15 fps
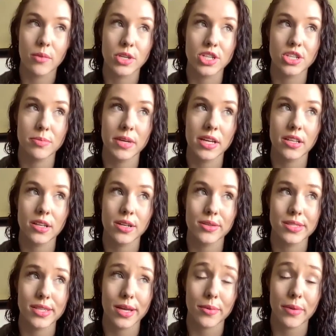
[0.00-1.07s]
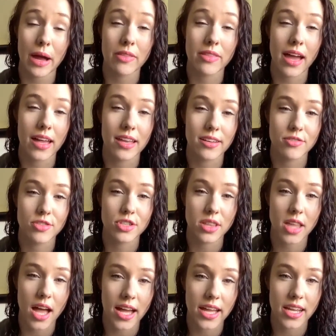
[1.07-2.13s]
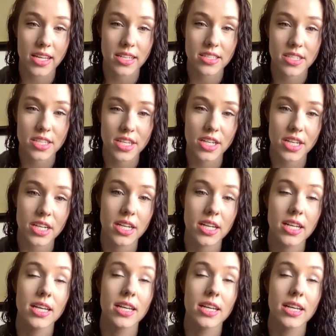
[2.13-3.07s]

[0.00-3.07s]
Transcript: We should be closing around the end of July next year.